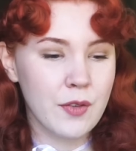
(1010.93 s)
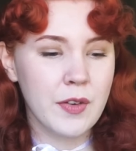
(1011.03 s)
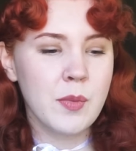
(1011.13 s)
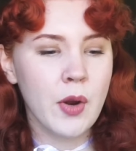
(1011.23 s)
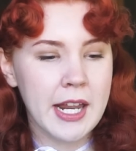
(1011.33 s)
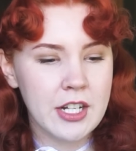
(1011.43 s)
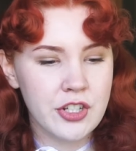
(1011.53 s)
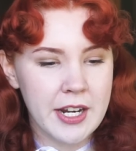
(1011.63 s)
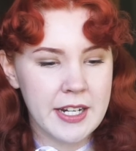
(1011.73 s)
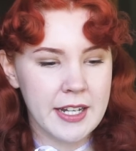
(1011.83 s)
you feel more
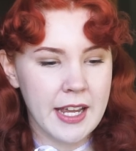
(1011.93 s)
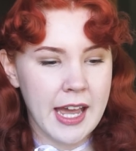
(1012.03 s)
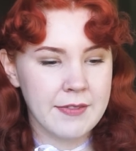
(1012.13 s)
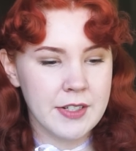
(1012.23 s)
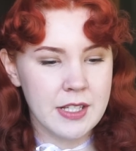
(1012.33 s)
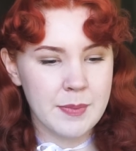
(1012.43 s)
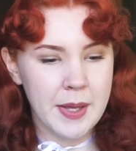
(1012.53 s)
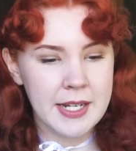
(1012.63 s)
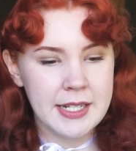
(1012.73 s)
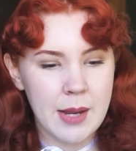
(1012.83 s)
energetic after
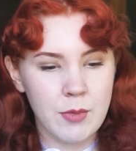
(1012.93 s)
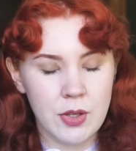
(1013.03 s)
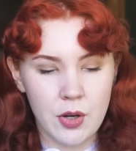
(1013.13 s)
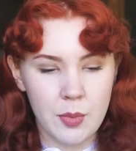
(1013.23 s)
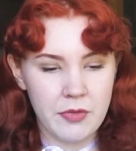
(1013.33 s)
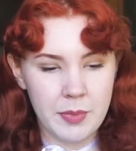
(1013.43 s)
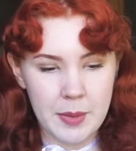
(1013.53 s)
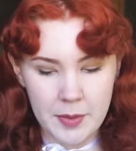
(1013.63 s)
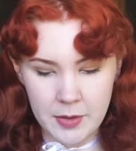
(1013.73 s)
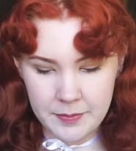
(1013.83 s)
spending time with a group of
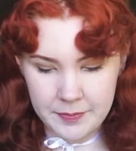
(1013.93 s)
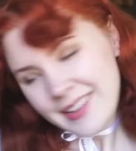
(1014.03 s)
people.